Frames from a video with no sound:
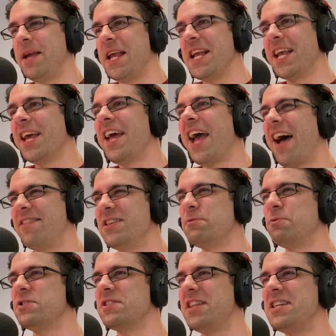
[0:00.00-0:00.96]
peak. And
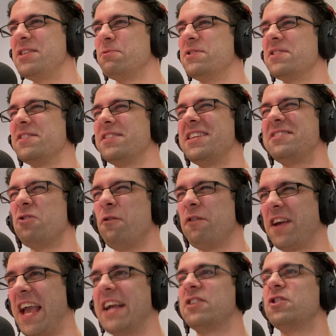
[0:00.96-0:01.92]
this sort
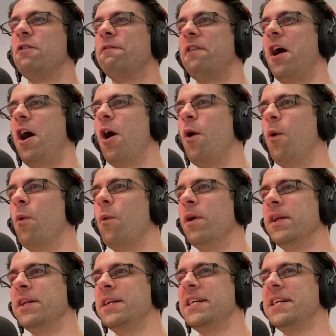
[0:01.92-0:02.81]
of kicked off the whole